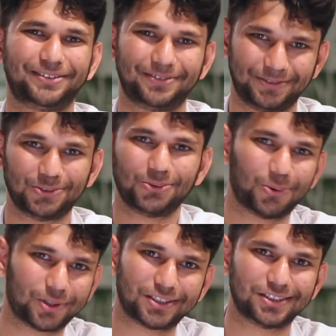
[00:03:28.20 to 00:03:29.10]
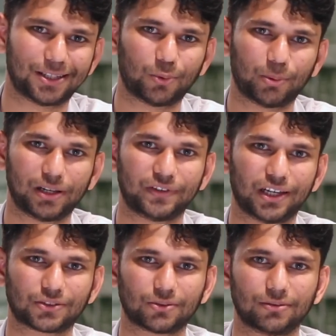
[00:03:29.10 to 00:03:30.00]
but you know the Cheetah mobile
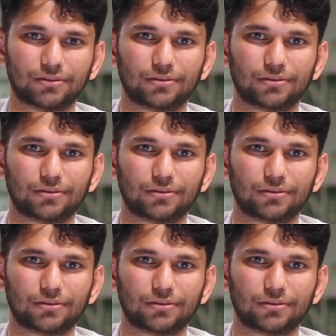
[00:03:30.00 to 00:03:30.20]
fiasco.